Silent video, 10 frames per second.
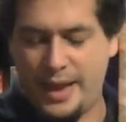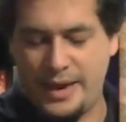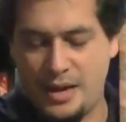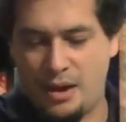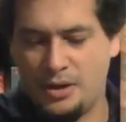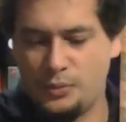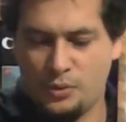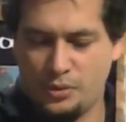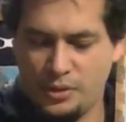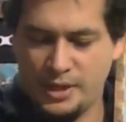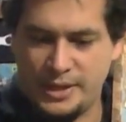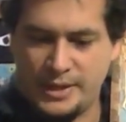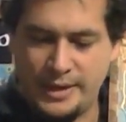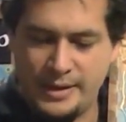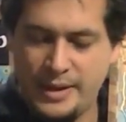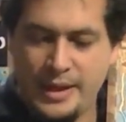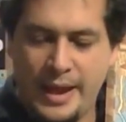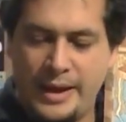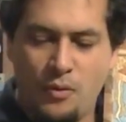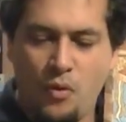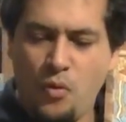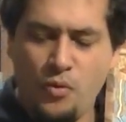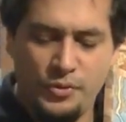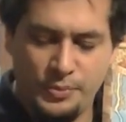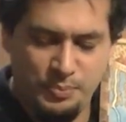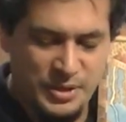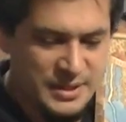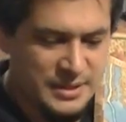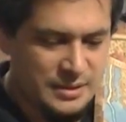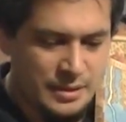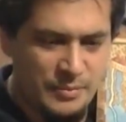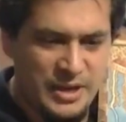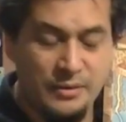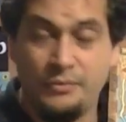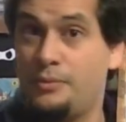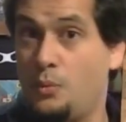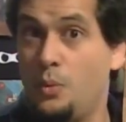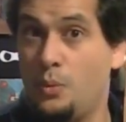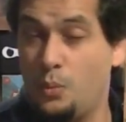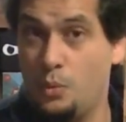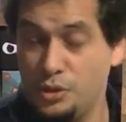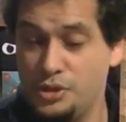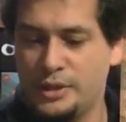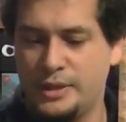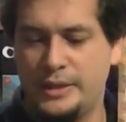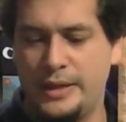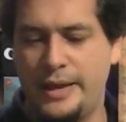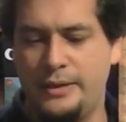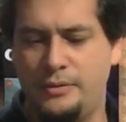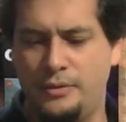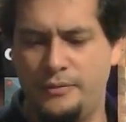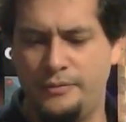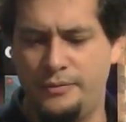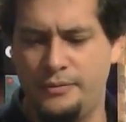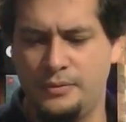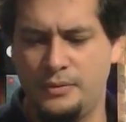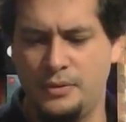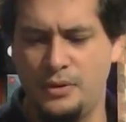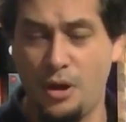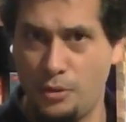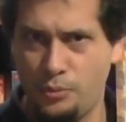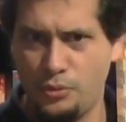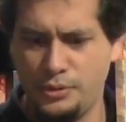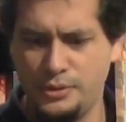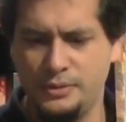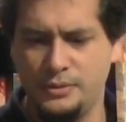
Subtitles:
And the artwork and all the pieces are made of wood and of cardboard